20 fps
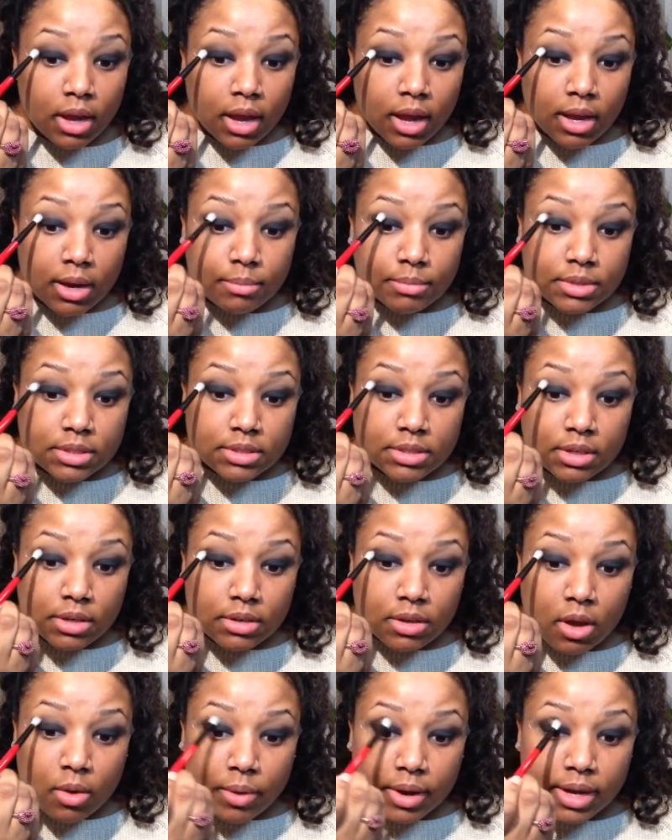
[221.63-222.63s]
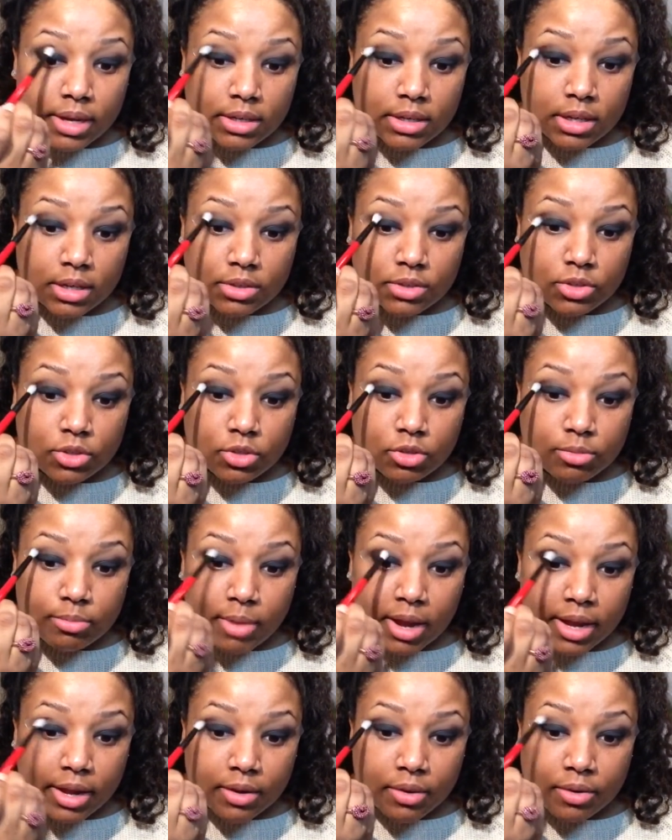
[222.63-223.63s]
And I'm just going to go into
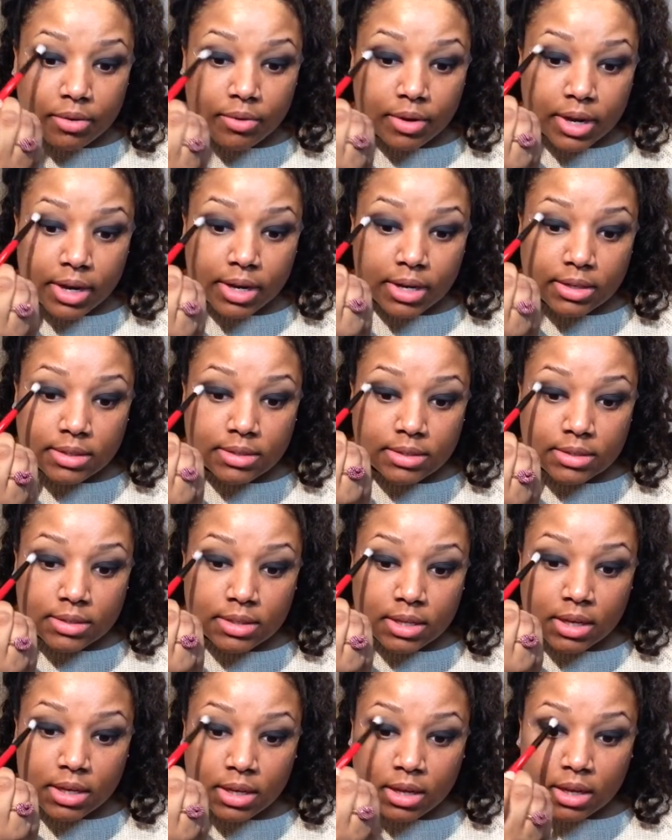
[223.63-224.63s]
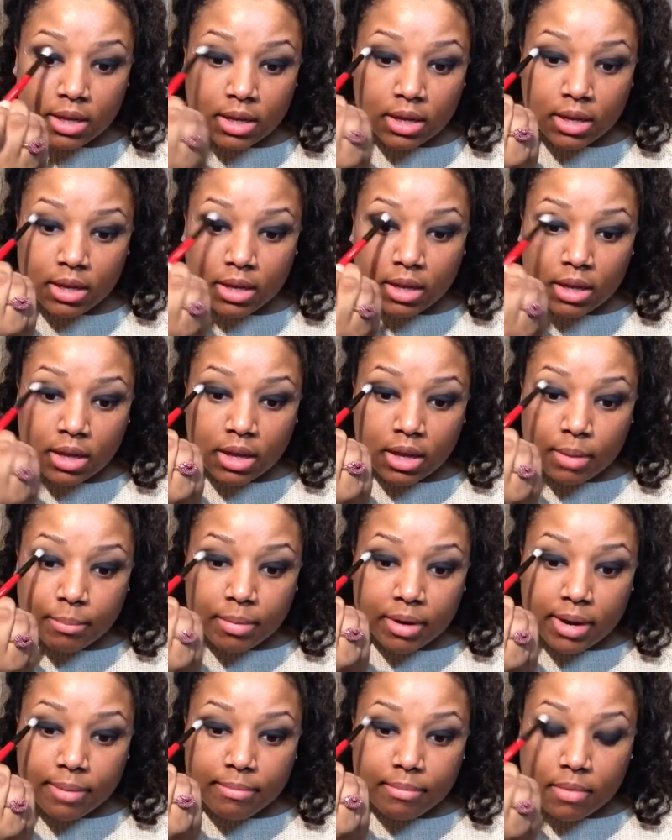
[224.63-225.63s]
my crease,
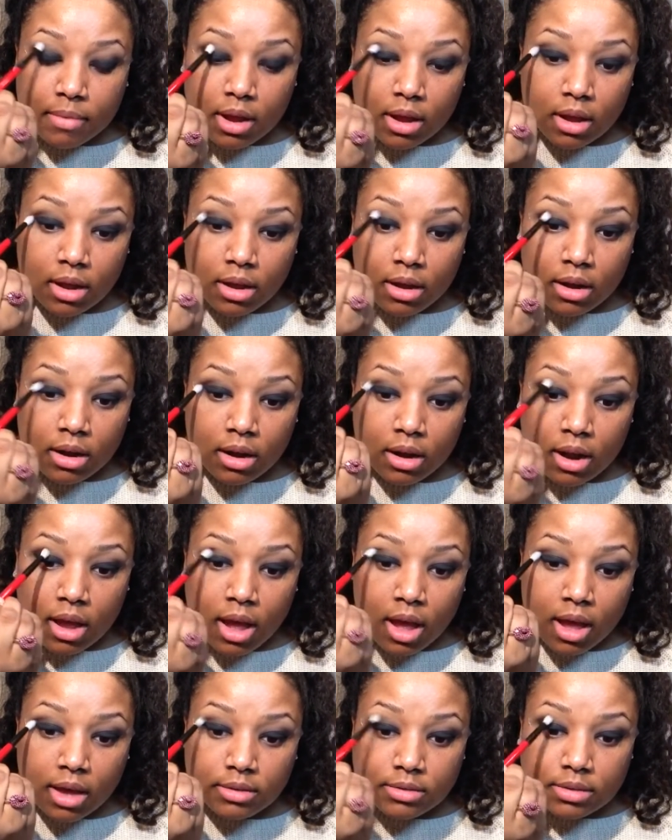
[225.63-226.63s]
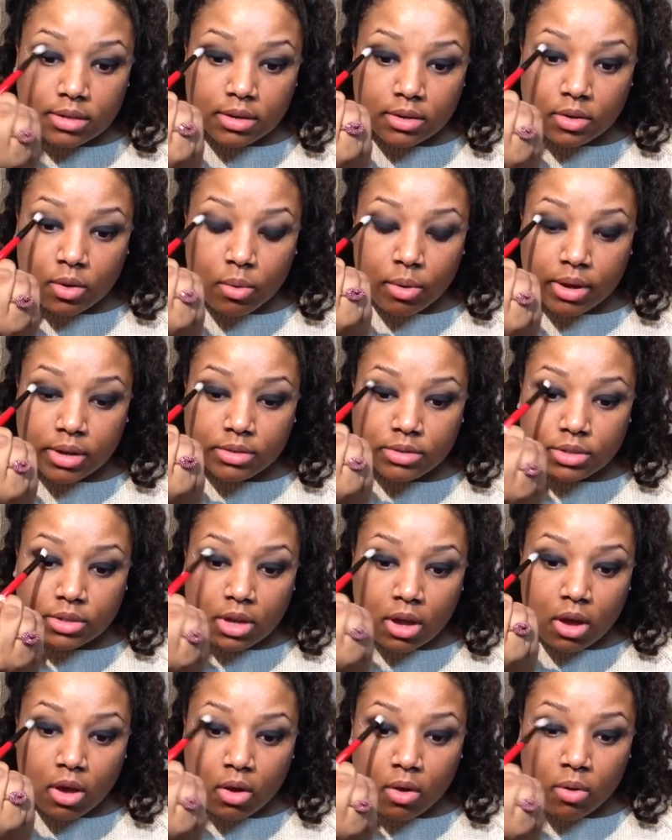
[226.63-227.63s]
but I'm not going to
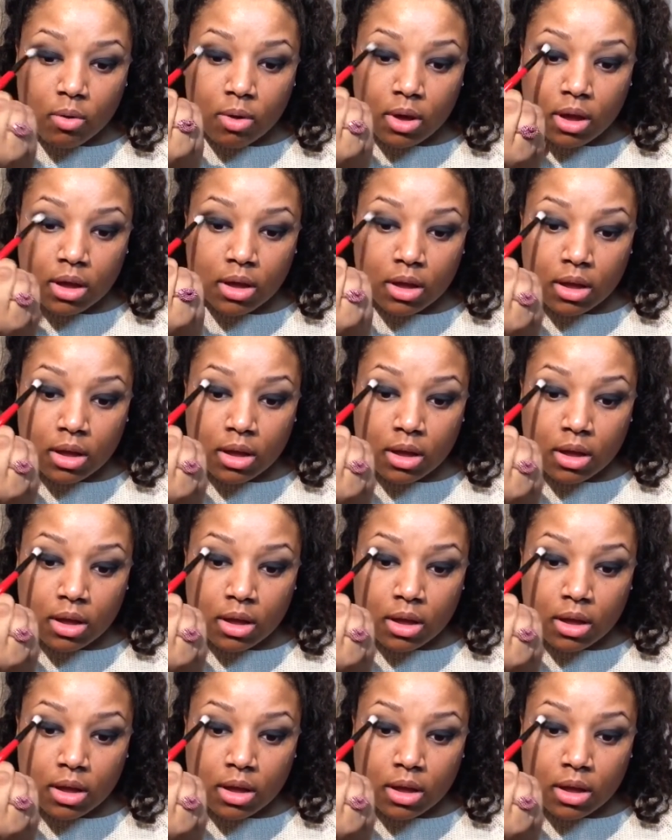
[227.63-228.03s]
go